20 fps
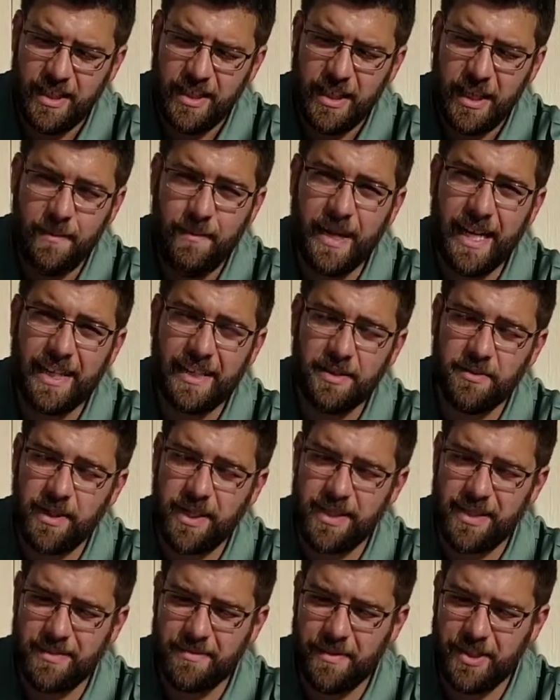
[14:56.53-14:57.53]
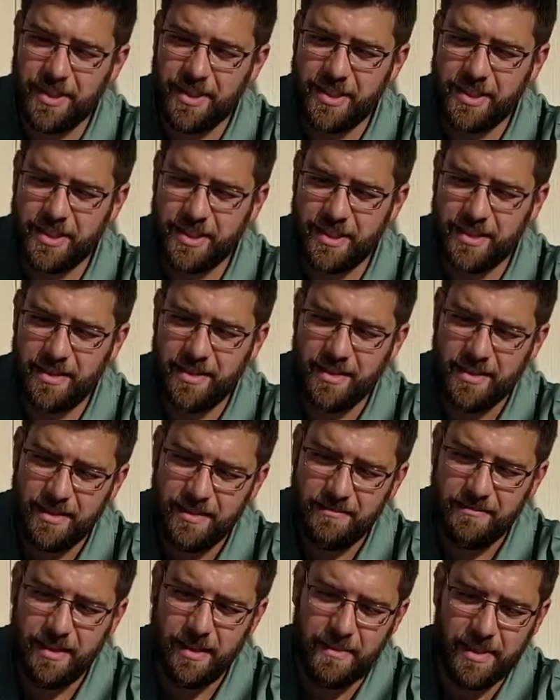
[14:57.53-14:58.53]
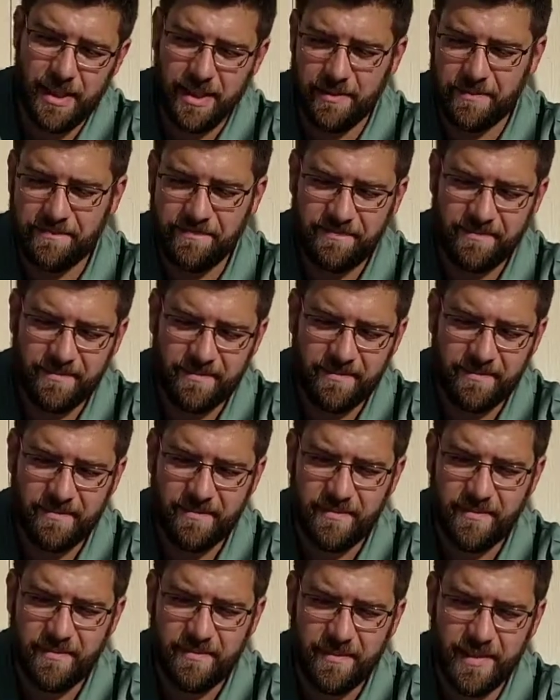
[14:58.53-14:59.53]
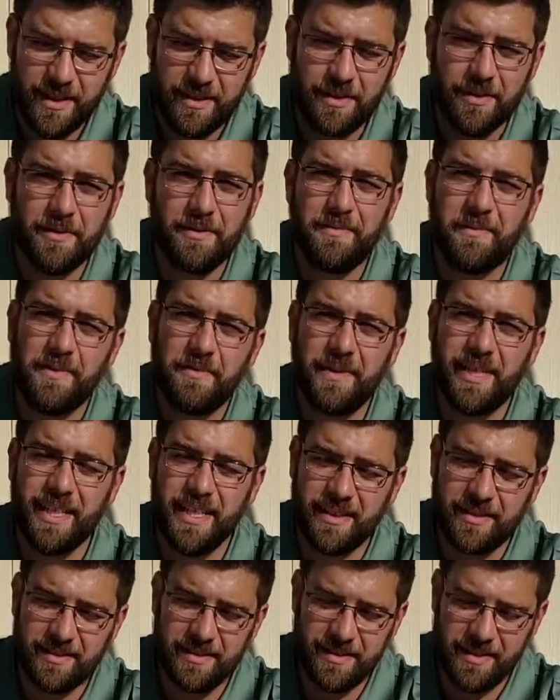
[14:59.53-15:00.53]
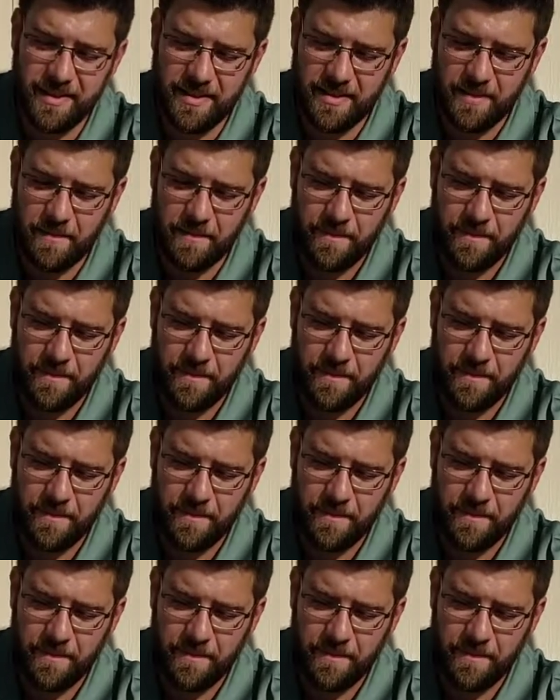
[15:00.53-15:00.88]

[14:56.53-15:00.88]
a pot that weighs as much as maybe I don't know, 3 nickels.